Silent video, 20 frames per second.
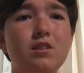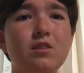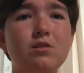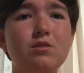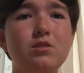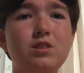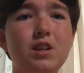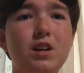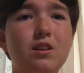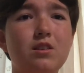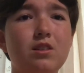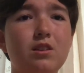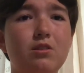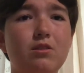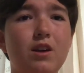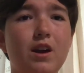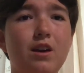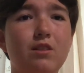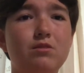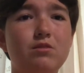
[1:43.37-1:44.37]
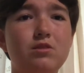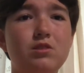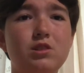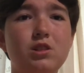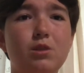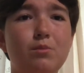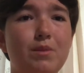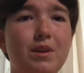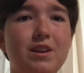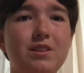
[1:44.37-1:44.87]
You stare at the ground,
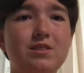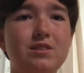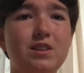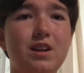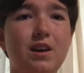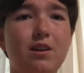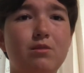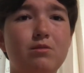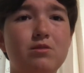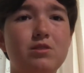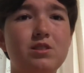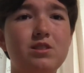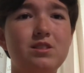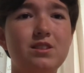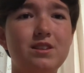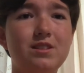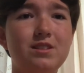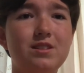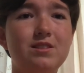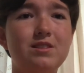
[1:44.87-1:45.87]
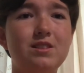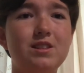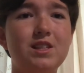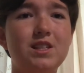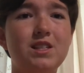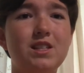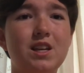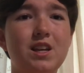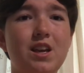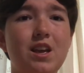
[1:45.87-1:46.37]
don't make a sound, just listen to
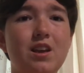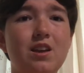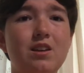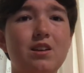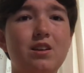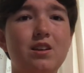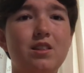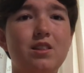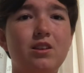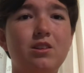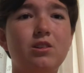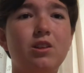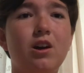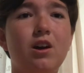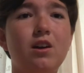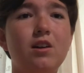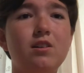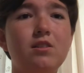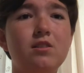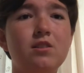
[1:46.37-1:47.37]
the ticking of the clock.